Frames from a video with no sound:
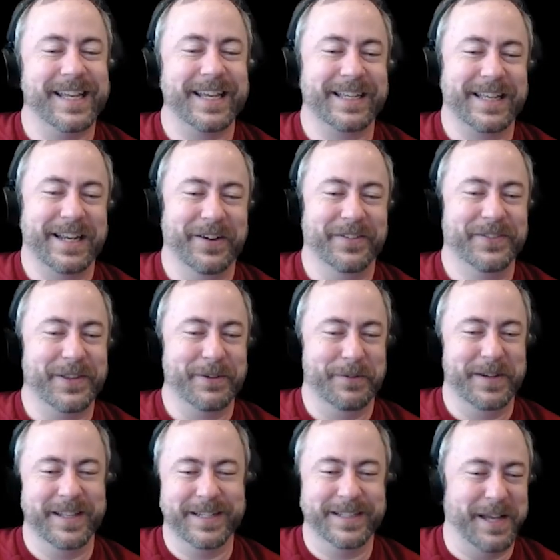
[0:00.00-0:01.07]
like, the
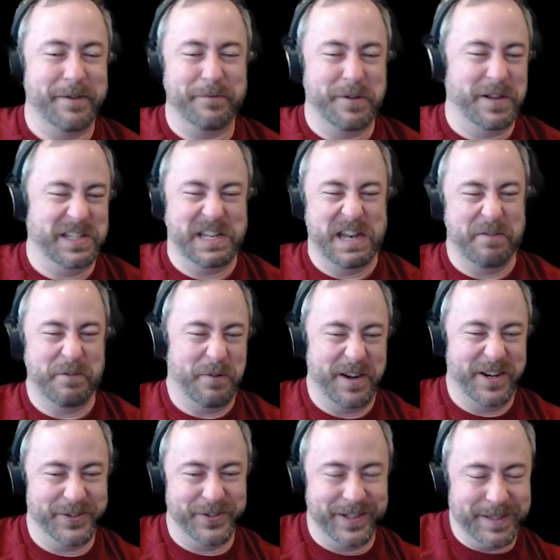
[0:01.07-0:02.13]
really tough ones never
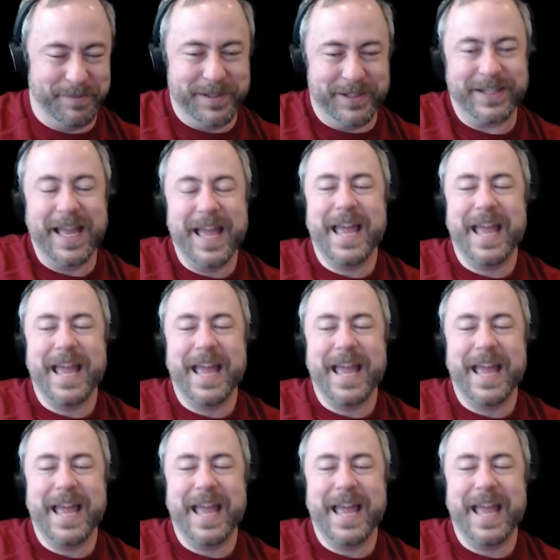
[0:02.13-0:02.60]
want to drink the milk.